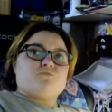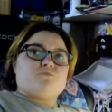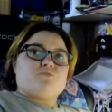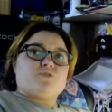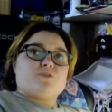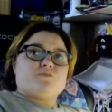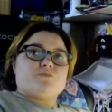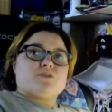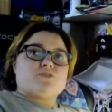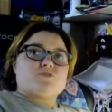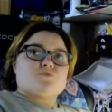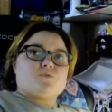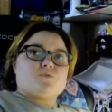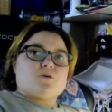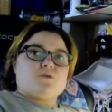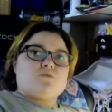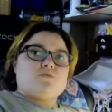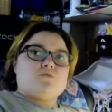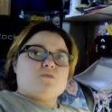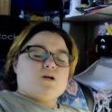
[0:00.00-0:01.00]
previous
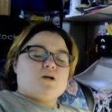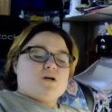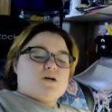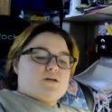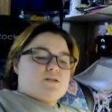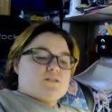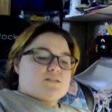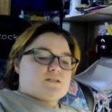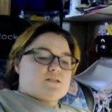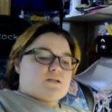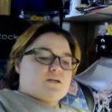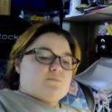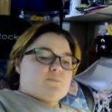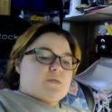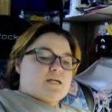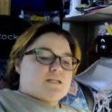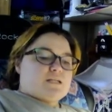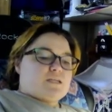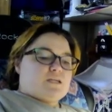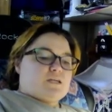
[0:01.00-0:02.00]
row to come
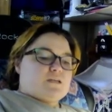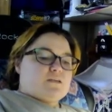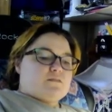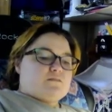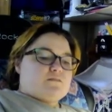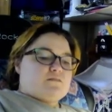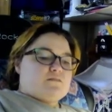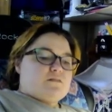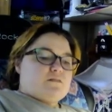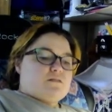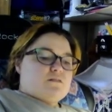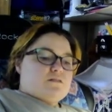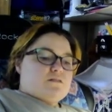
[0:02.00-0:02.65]
back in.